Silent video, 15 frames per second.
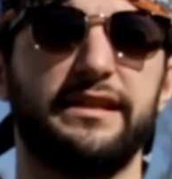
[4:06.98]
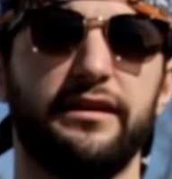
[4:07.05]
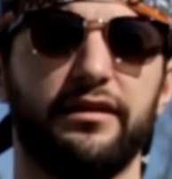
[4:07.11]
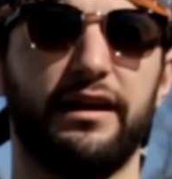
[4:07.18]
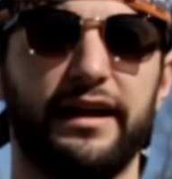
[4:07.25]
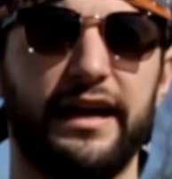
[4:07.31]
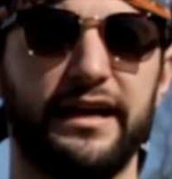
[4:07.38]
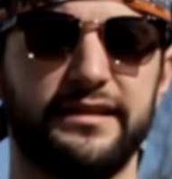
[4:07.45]

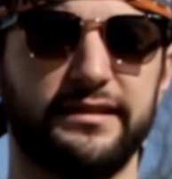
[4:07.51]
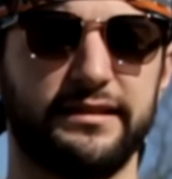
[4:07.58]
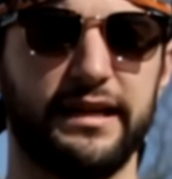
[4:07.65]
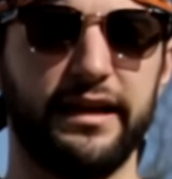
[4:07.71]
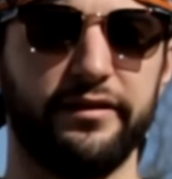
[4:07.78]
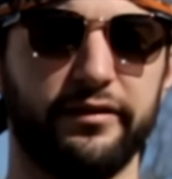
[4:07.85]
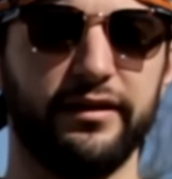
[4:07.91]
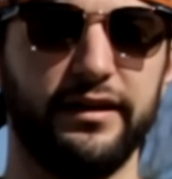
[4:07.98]
here, I got
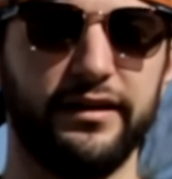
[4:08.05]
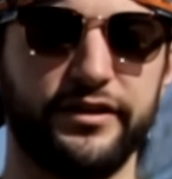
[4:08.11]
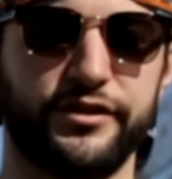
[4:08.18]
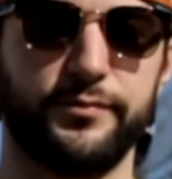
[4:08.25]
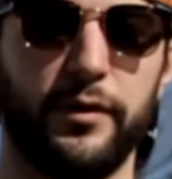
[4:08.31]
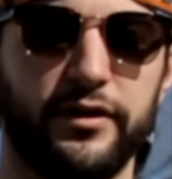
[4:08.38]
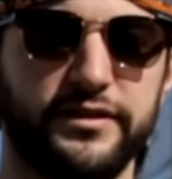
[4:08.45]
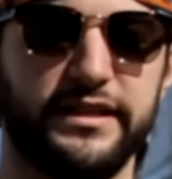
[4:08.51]
together a
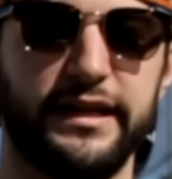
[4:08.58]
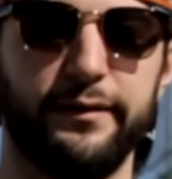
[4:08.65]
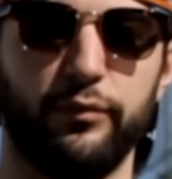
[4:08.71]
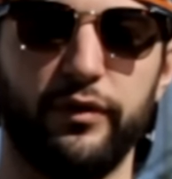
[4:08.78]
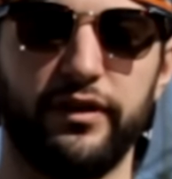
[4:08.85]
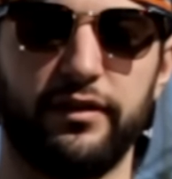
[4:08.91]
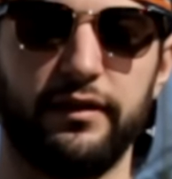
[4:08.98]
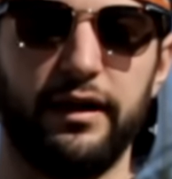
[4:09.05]
small
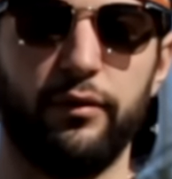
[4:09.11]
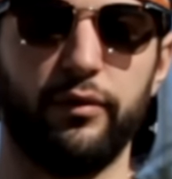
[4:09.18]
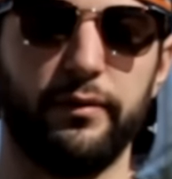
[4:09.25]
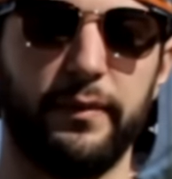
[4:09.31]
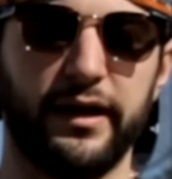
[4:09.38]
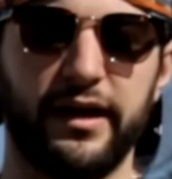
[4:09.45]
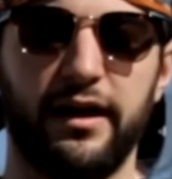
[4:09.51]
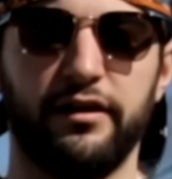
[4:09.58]
team with one of
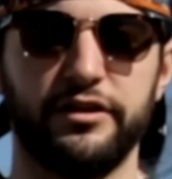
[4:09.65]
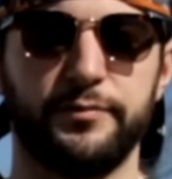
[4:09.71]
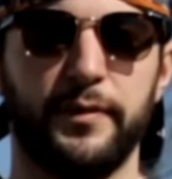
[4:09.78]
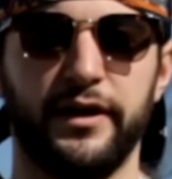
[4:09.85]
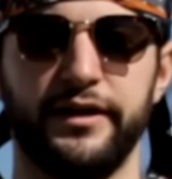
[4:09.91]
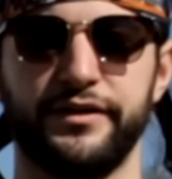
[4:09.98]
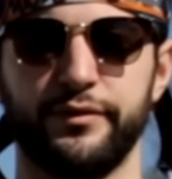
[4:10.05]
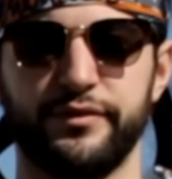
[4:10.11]
my college
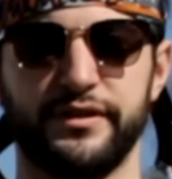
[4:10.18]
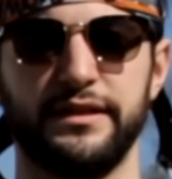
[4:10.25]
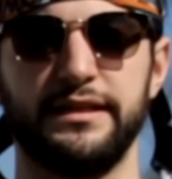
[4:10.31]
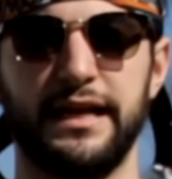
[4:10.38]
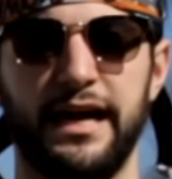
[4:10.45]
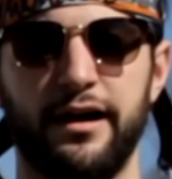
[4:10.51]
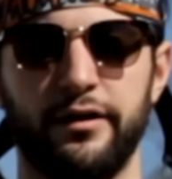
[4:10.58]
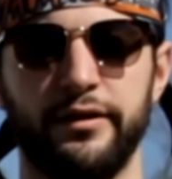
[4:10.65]
buddies who was in
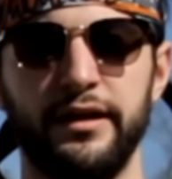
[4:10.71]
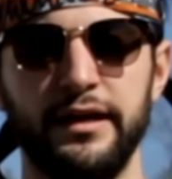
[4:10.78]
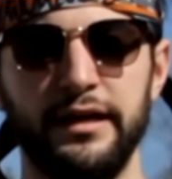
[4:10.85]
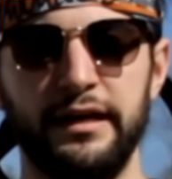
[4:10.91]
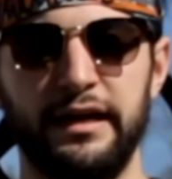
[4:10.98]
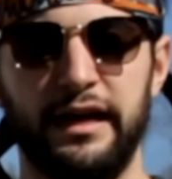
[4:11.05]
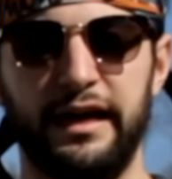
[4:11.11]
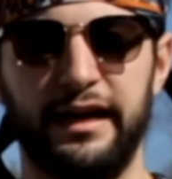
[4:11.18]

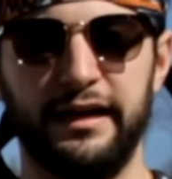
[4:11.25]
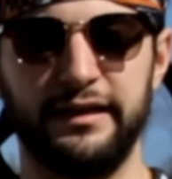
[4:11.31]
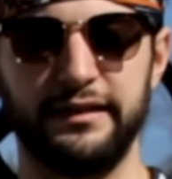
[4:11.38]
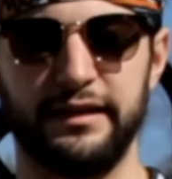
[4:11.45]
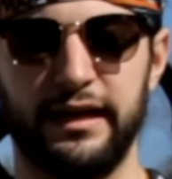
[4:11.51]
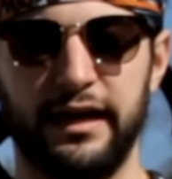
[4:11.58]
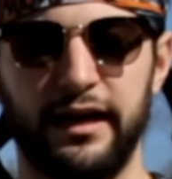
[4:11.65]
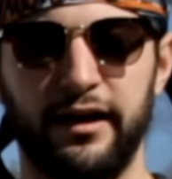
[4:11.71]
town.
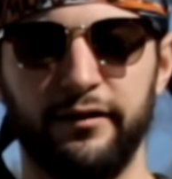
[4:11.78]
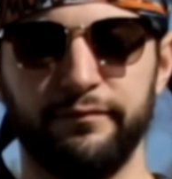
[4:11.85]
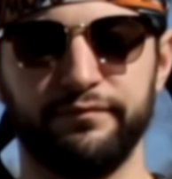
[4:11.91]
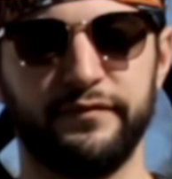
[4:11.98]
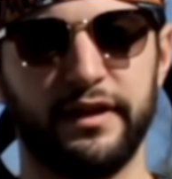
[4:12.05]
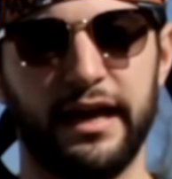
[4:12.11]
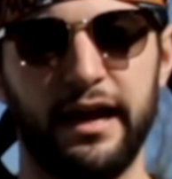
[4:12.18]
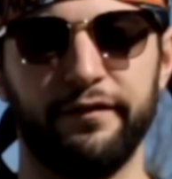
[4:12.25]
And
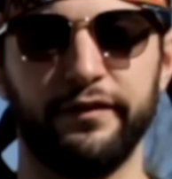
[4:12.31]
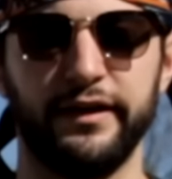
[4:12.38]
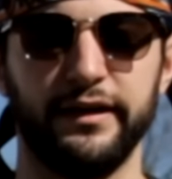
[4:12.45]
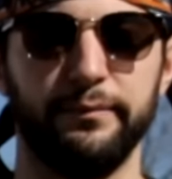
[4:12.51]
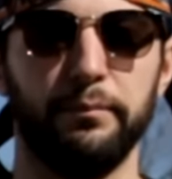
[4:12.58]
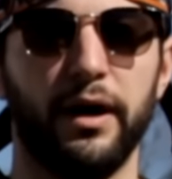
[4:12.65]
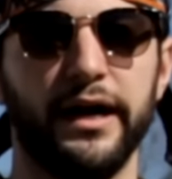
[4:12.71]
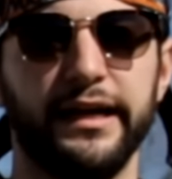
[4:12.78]
Kevin
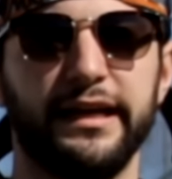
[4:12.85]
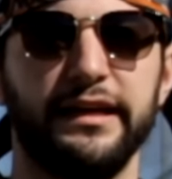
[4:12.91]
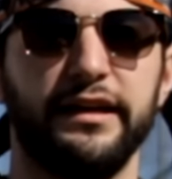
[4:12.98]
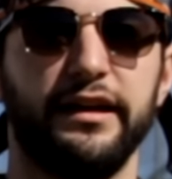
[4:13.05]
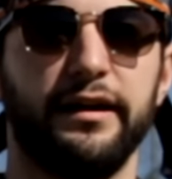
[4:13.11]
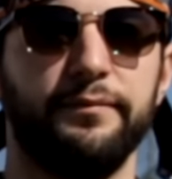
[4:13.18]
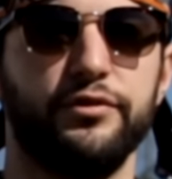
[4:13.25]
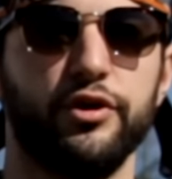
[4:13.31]
and Mike
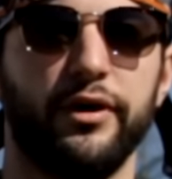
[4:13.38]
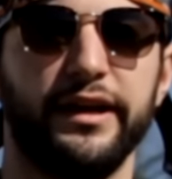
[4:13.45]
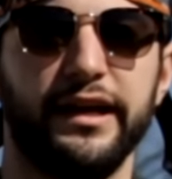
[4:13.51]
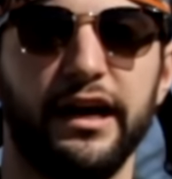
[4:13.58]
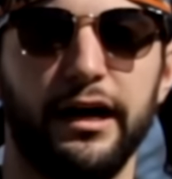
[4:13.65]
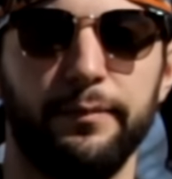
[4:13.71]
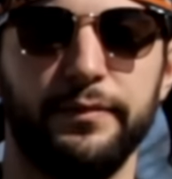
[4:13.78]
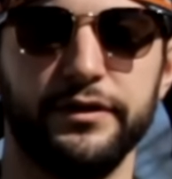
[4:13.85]
ended up
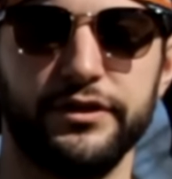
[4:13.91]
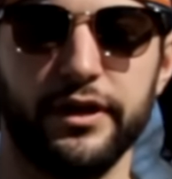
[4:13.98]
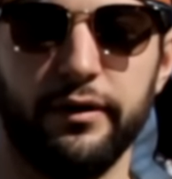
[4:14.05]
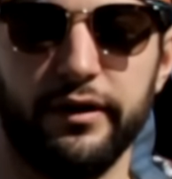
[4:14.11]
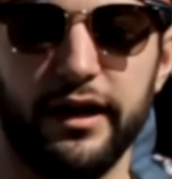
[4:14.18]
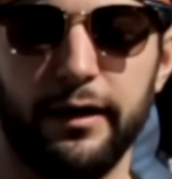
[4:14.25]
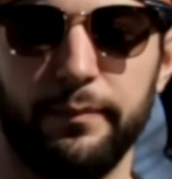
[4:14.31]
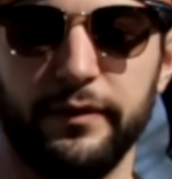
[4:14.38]
joining up and
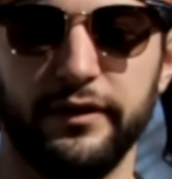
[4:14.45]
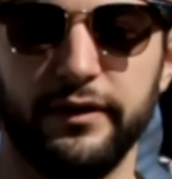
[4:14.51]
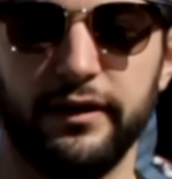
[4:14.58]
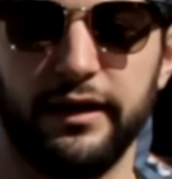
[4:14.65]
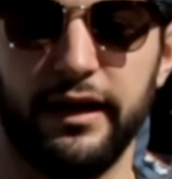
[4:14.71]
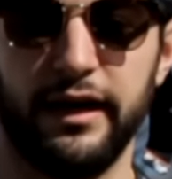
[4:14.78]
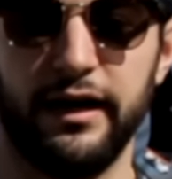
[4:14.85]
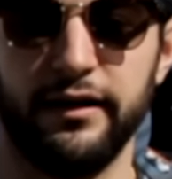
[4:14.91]
showing up
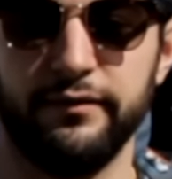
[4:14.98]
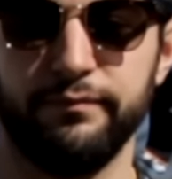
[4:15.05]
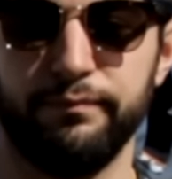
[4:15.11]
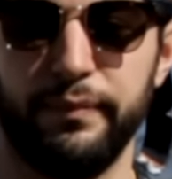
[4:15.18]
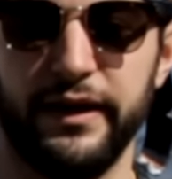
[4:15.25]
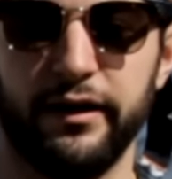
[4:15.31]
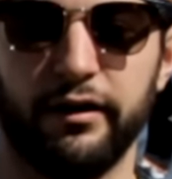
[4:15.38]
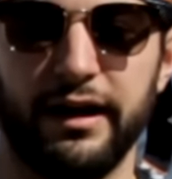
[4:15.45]
and
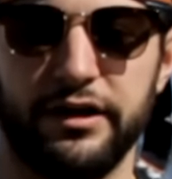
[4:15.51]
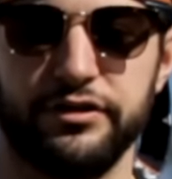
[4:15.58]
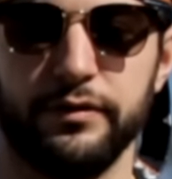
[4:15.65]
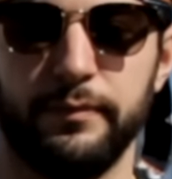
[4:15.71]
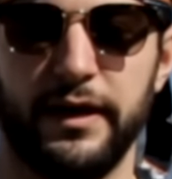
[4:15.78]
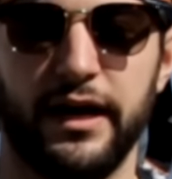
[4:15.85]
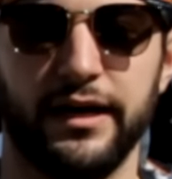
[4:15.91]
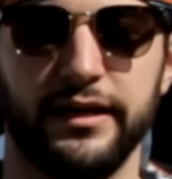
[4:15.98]
being our
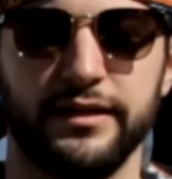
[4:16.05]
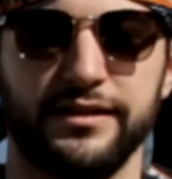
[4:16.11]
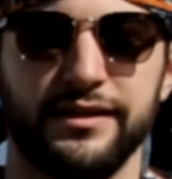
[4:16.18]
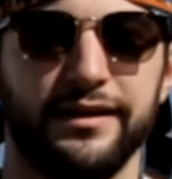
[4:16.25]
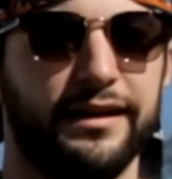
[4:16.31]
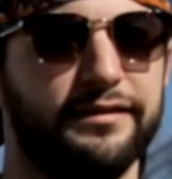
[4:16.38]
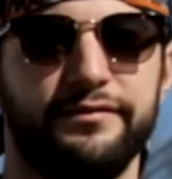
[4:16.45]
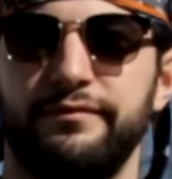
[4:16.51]
extra bodies,
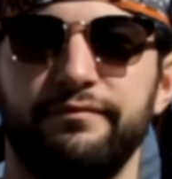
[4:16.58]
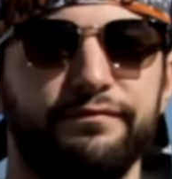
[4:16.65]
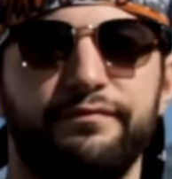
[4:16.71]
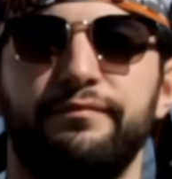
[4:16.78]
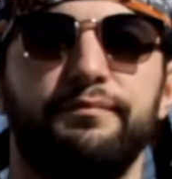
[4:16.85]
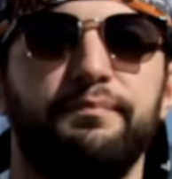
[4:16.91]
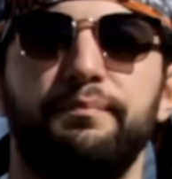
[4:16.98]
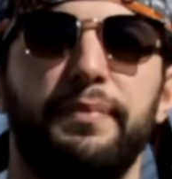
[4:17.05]
and
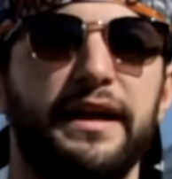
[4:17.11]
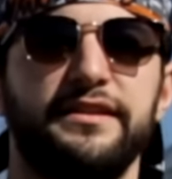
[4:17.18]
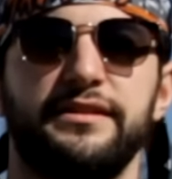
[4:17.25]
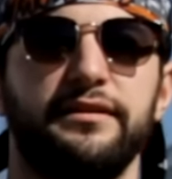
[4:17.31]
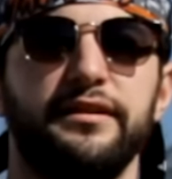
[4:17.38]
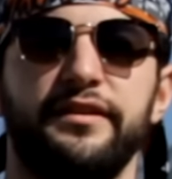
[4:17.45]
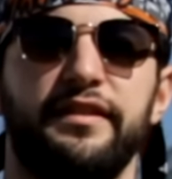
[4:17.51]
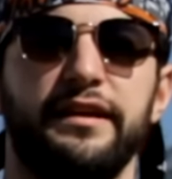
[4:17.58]

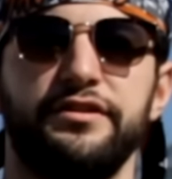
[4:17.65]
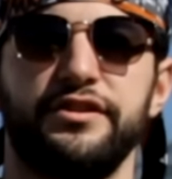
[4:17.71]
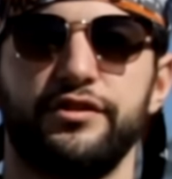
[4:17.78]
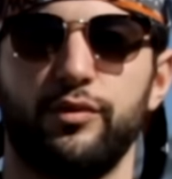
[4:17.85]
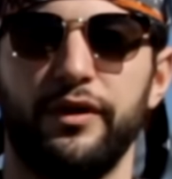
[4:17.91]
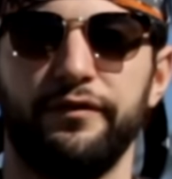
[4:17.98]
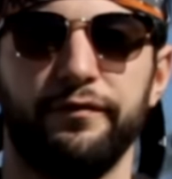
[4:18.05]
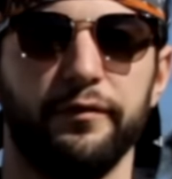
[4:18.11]
basically things
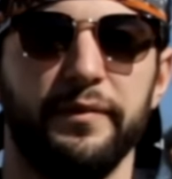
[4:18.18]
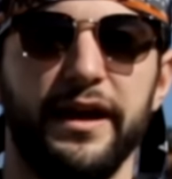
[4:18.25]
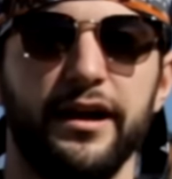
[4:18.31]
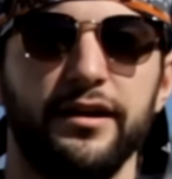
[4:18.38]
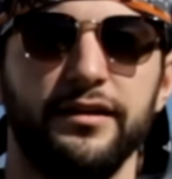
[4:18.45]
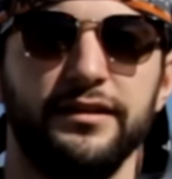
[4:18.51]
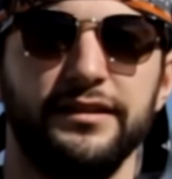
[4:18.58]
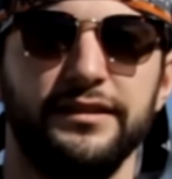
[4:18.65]
just went from there.